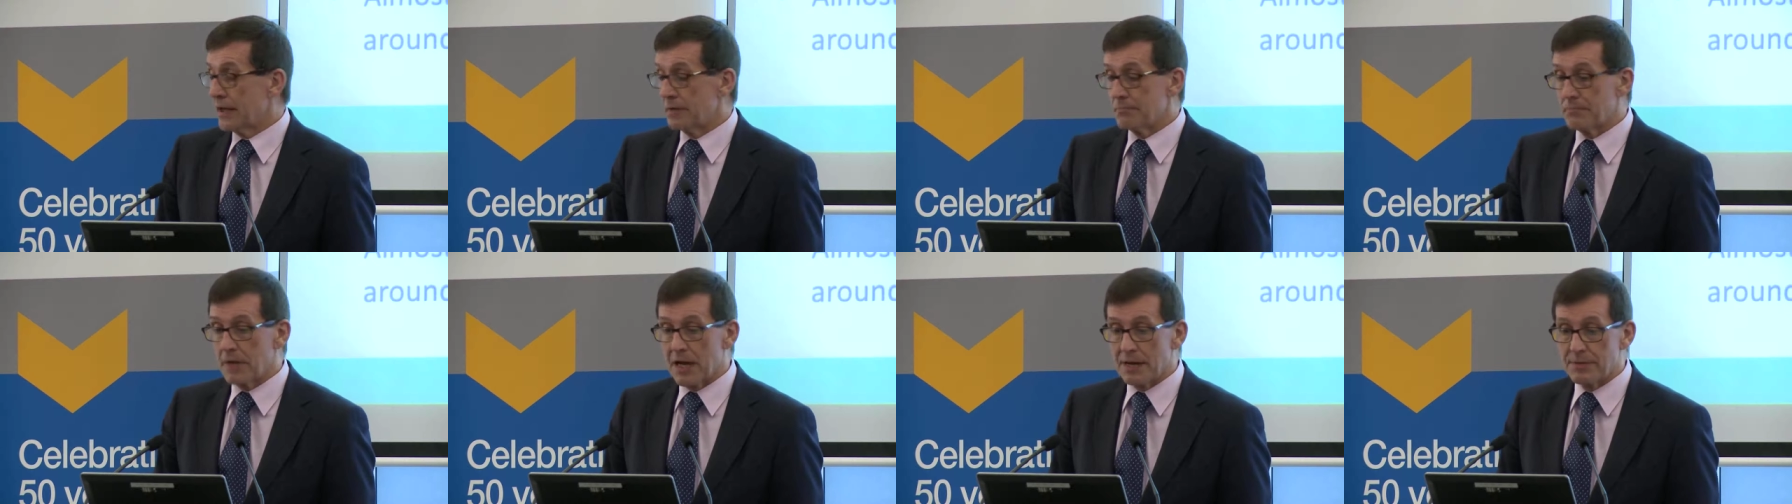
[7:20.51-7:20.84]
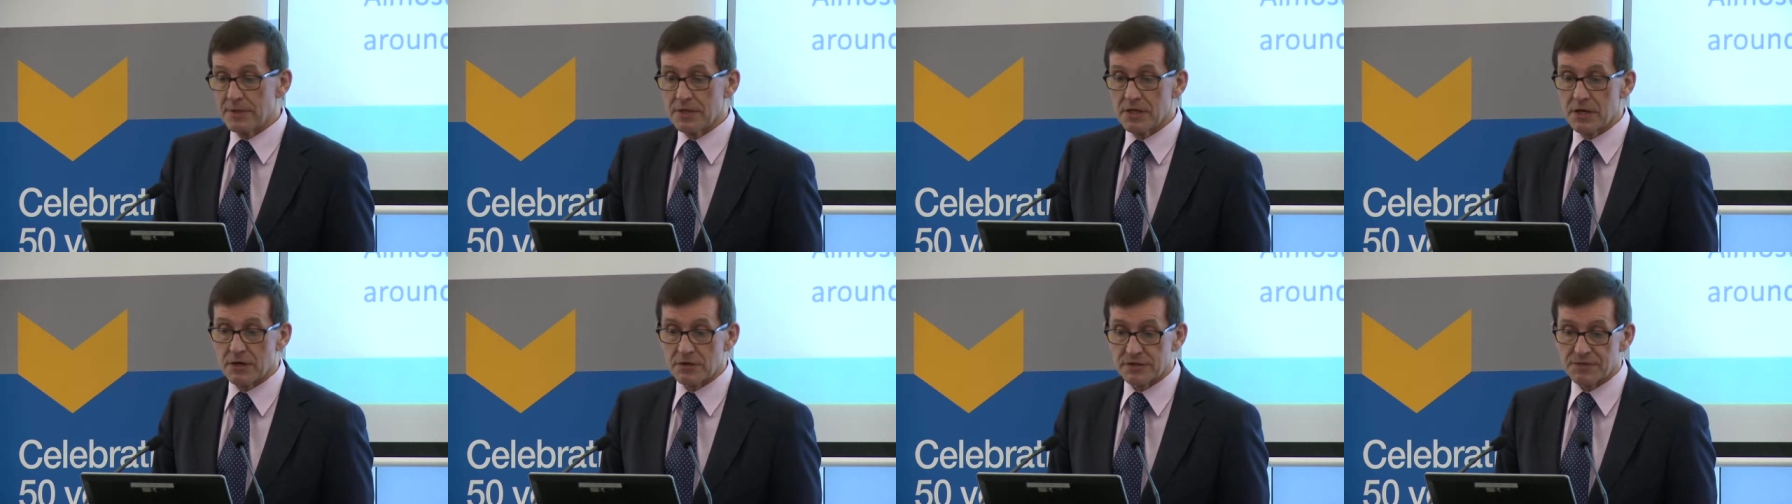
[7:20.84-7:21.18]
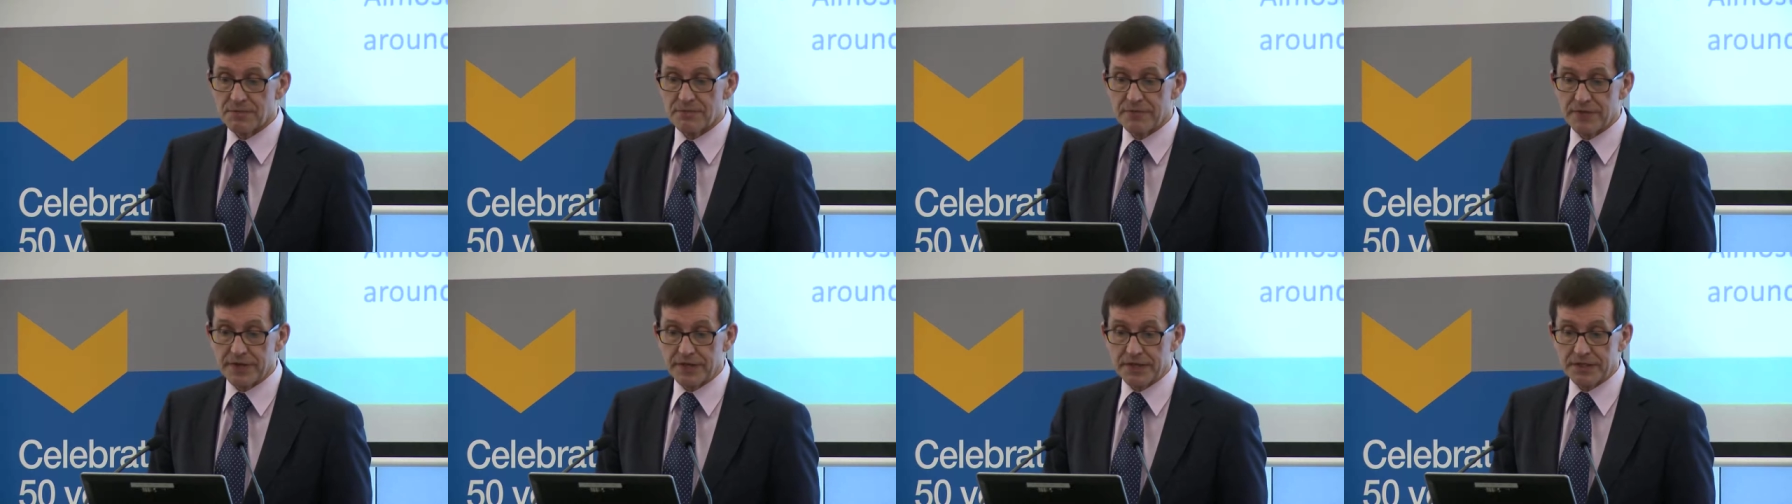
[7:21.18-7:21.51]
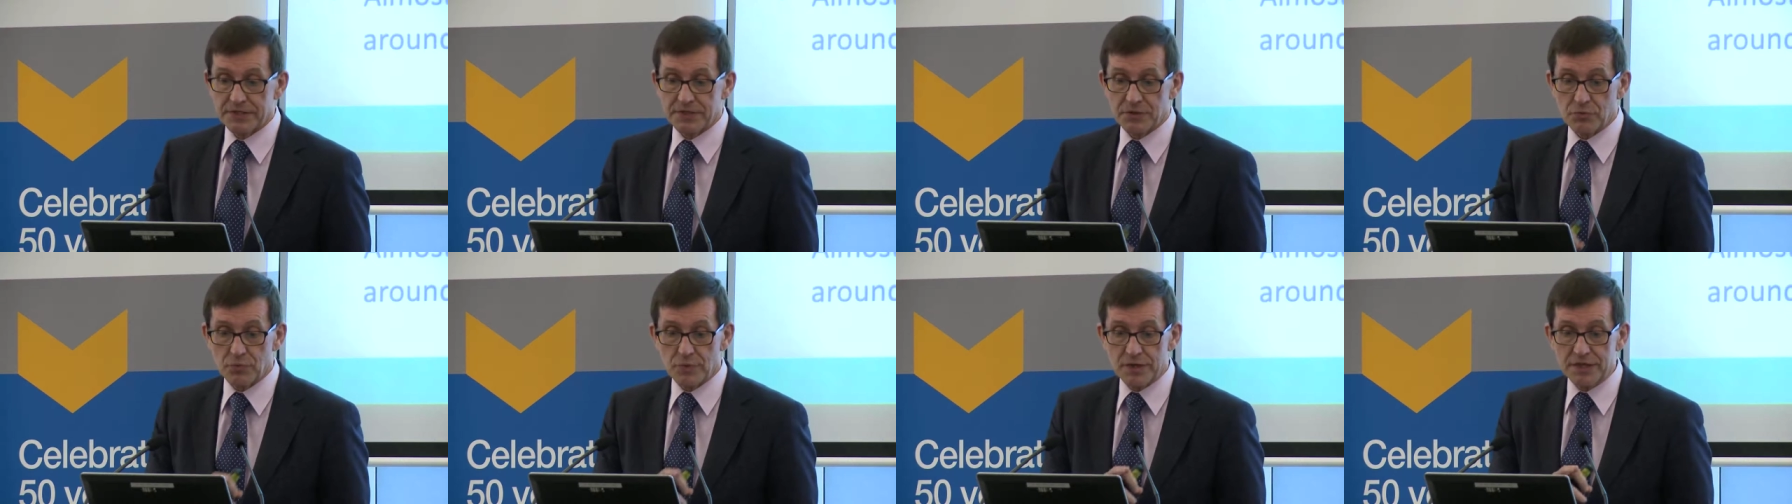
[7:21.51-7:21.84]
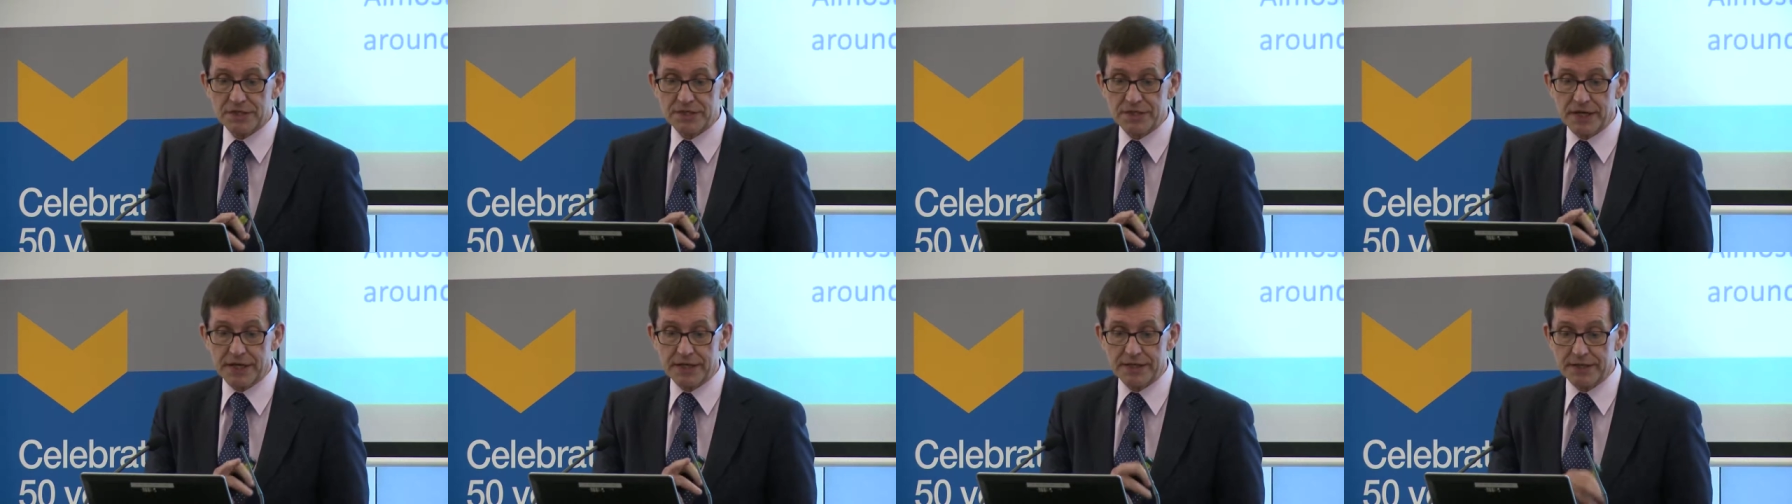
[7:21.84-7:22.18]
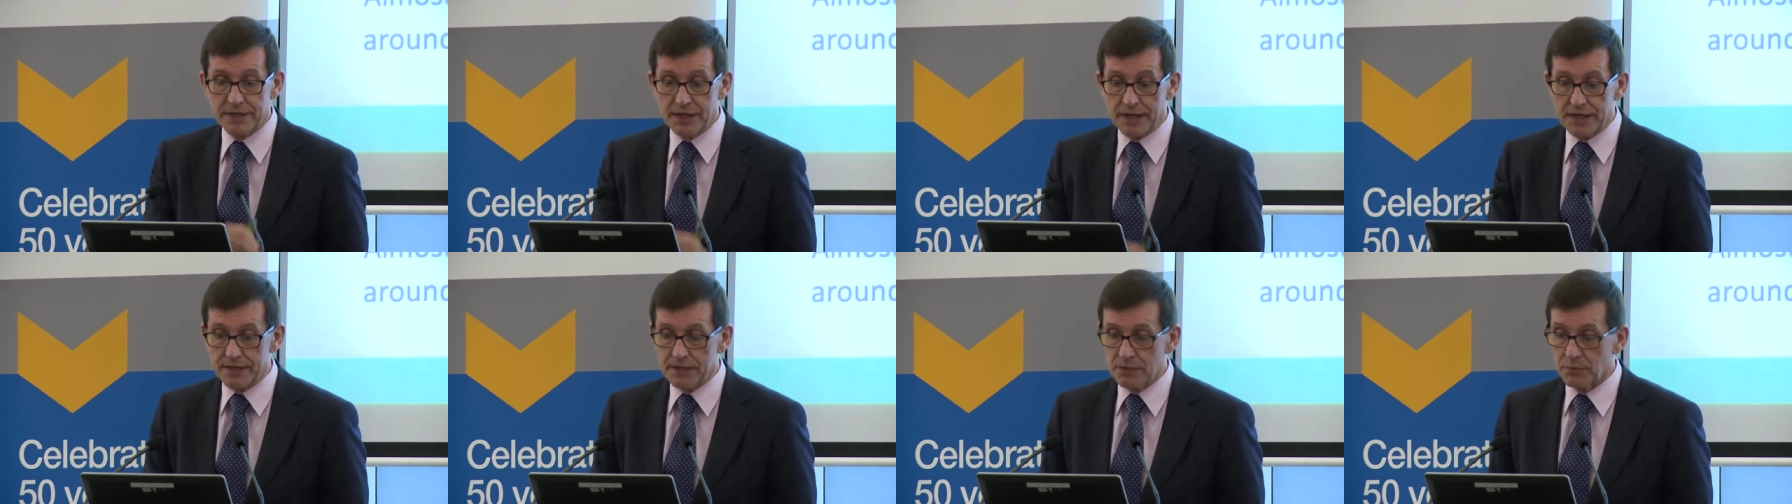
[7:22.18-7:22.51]
Maybe there are some things that we say
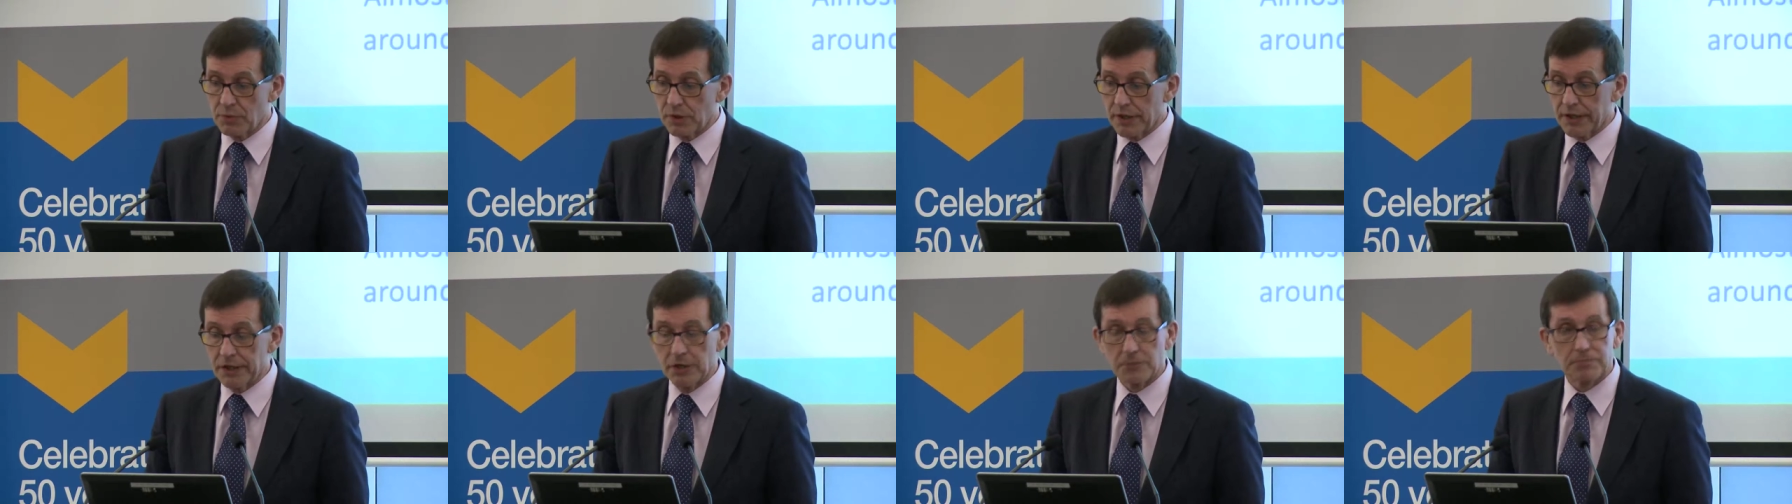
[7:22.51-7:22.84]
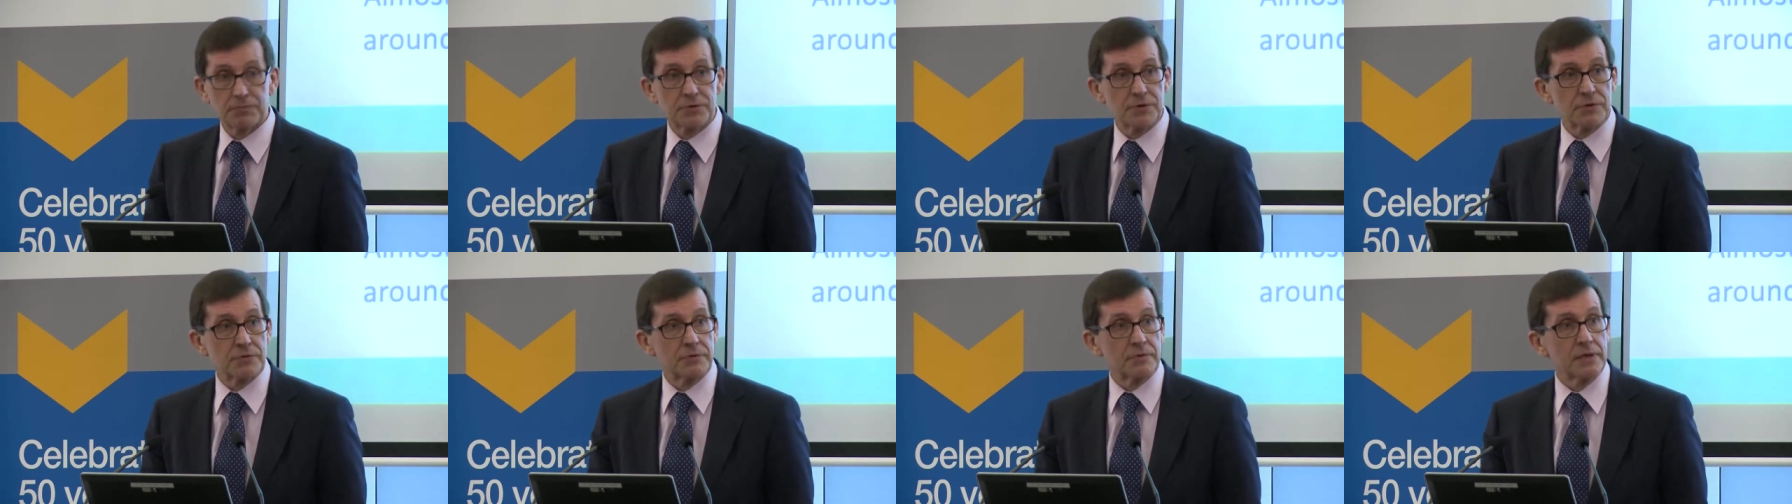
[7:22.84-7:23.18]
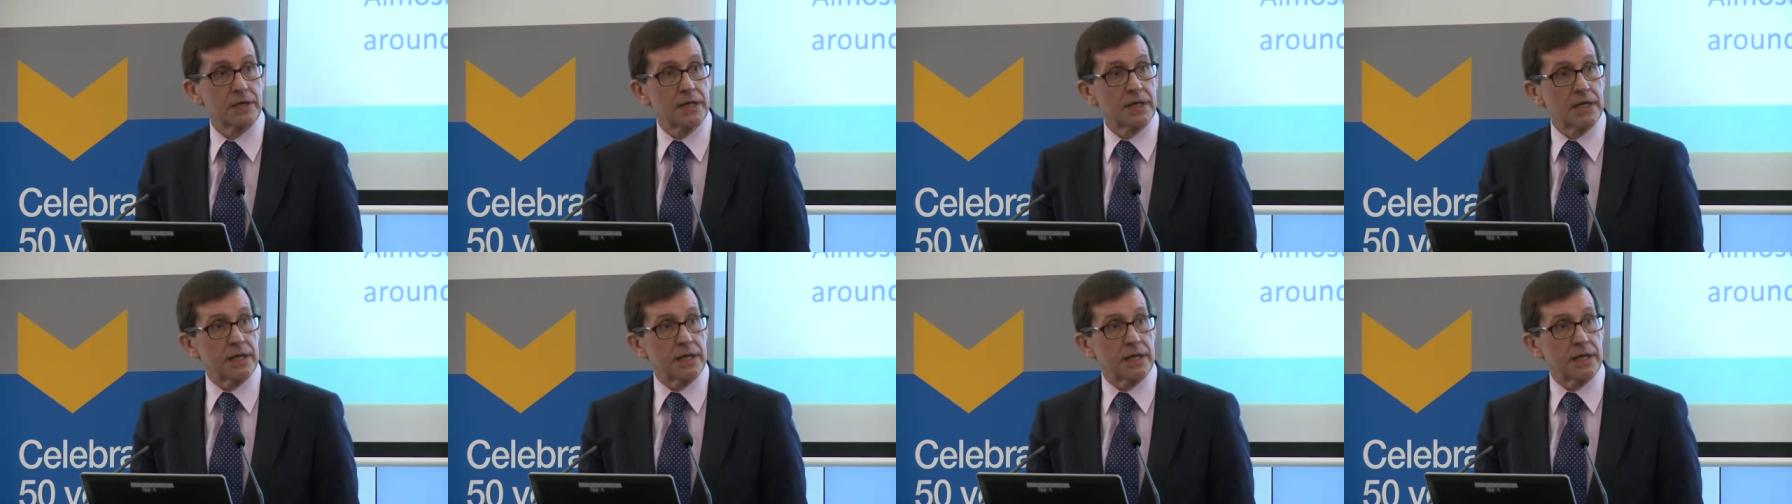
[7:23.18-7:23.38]
today that will help you